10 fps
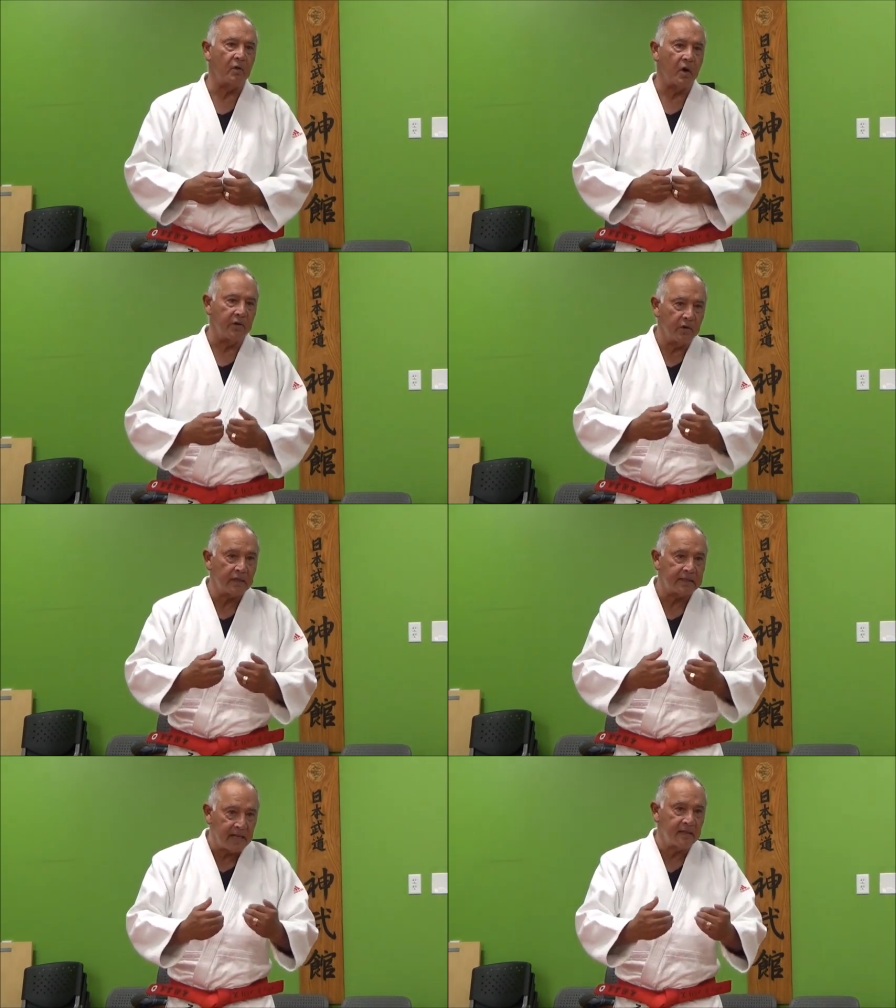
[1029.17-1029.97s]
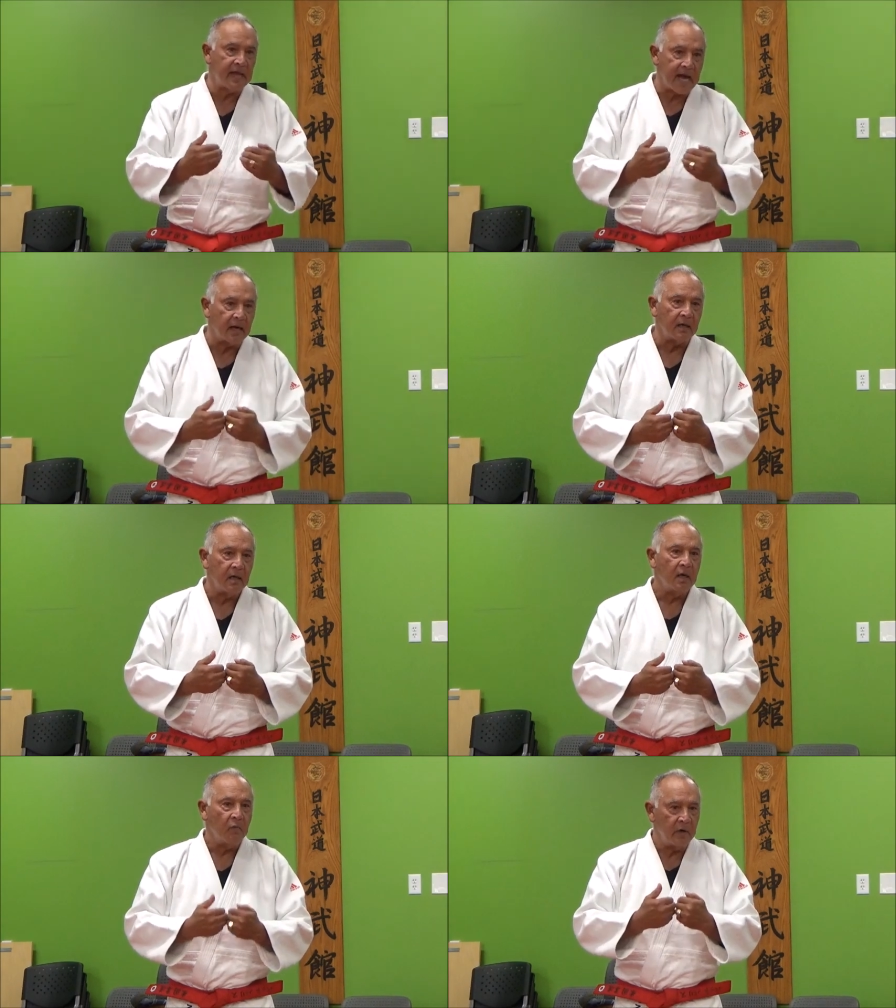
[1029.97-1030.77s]
Are you going to take that,
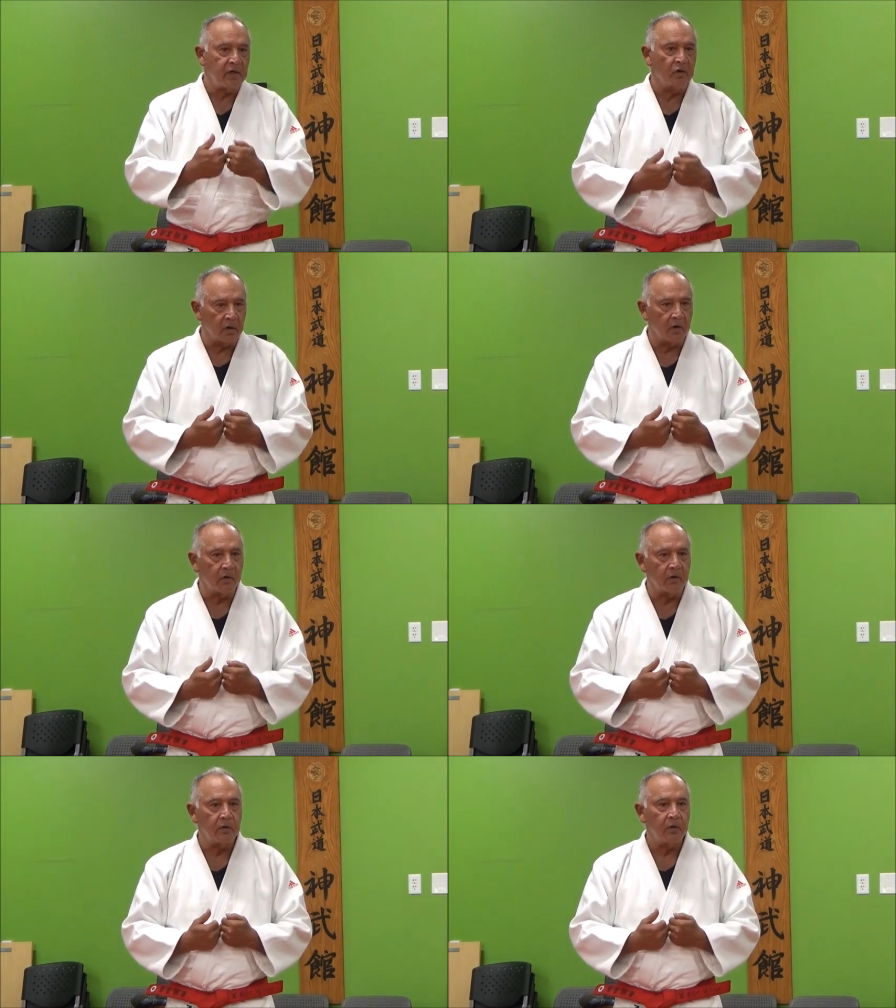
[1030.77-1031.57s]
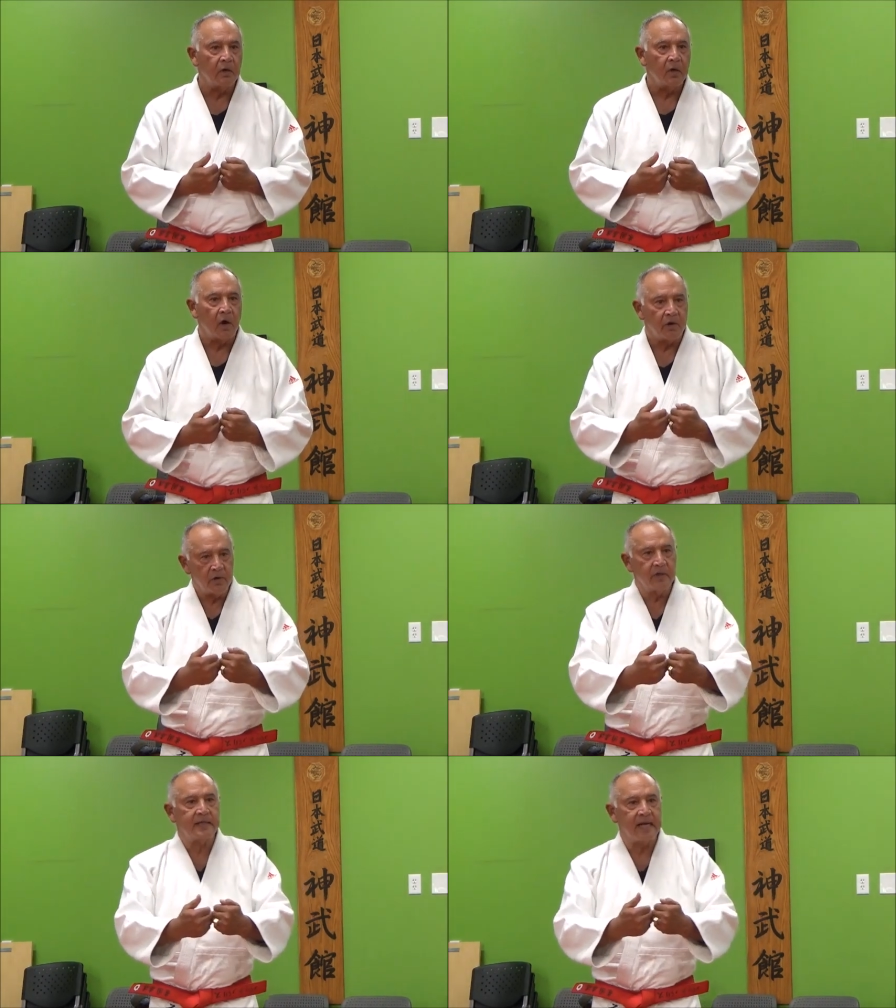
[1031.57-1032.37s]
what you learned, are you
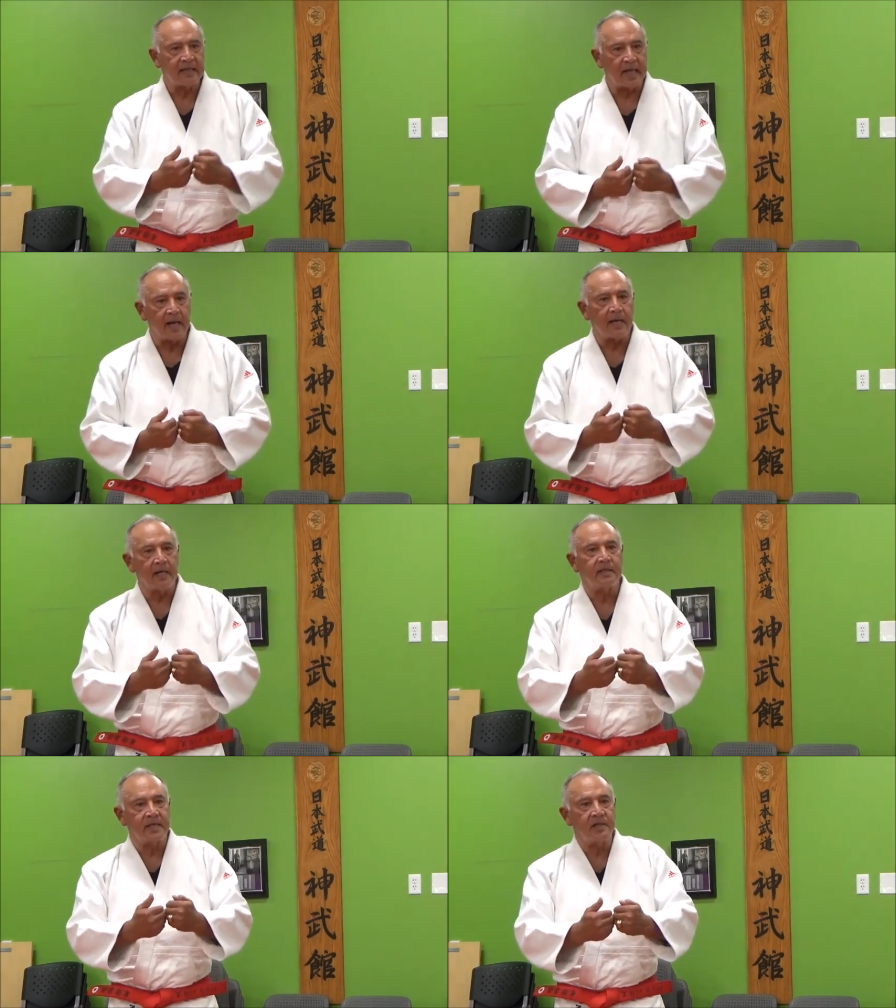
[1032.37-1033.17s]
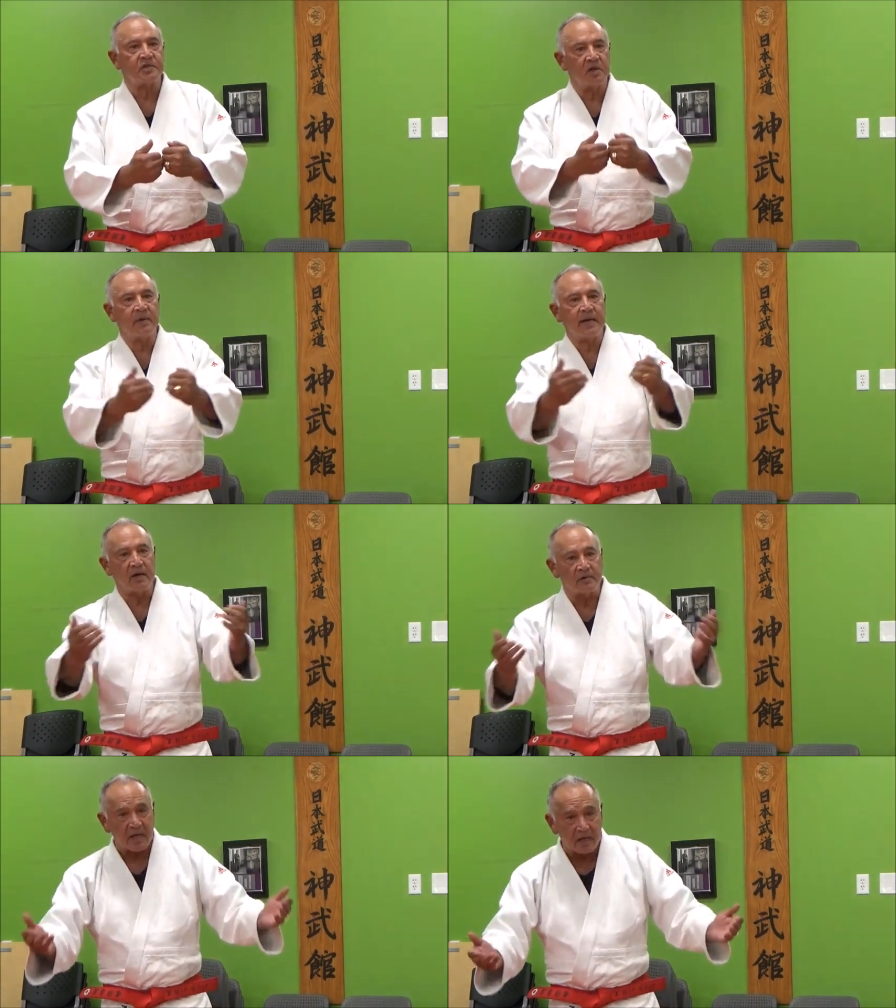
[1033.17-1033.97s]
going to take that and teach somebody
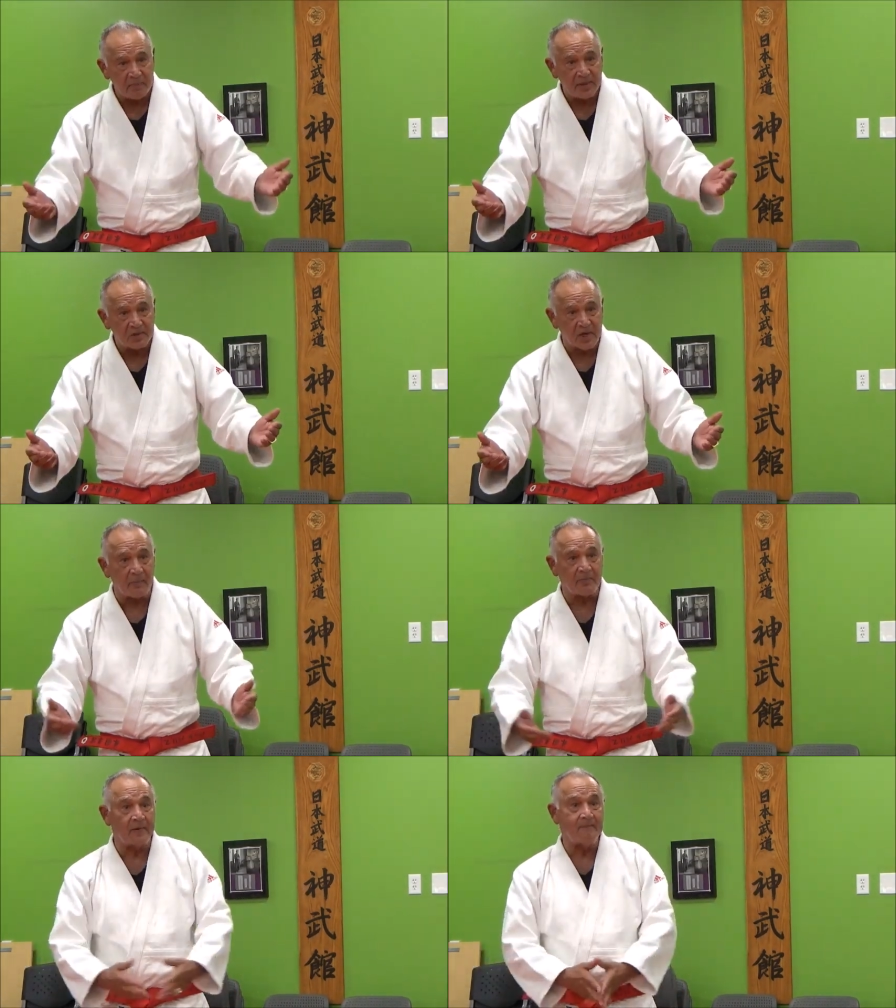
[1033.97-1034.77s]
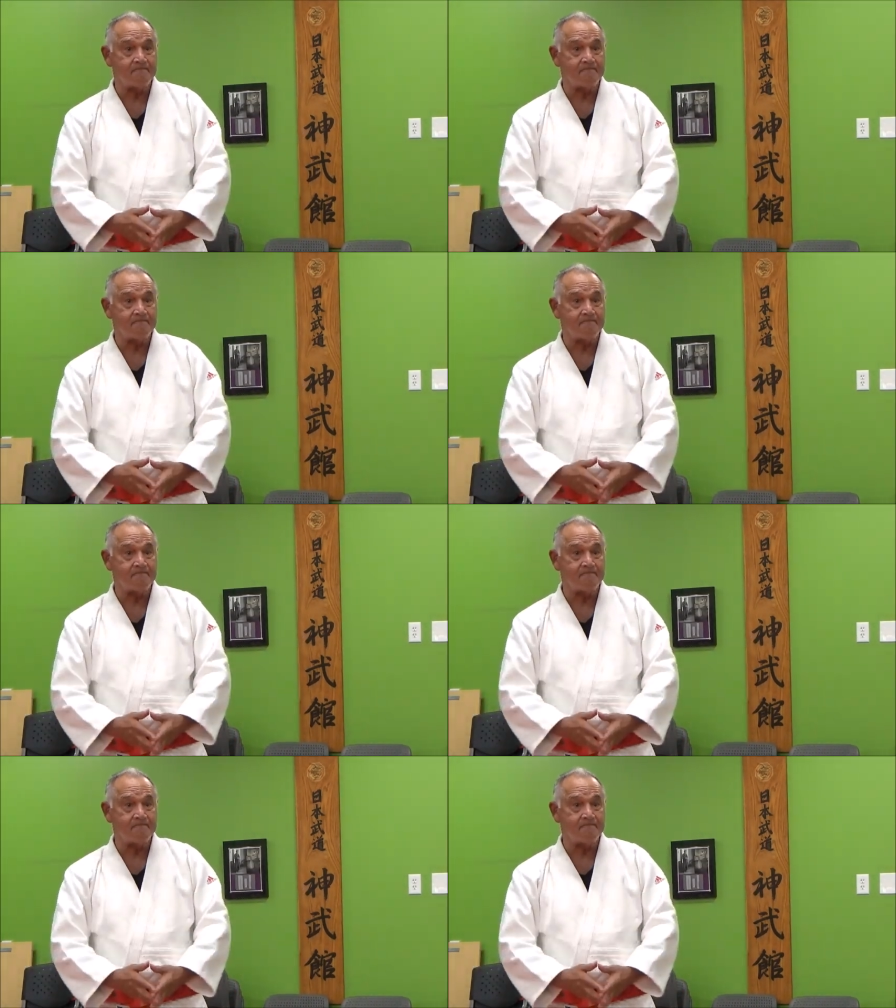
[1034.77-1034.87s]
else how to be a champion?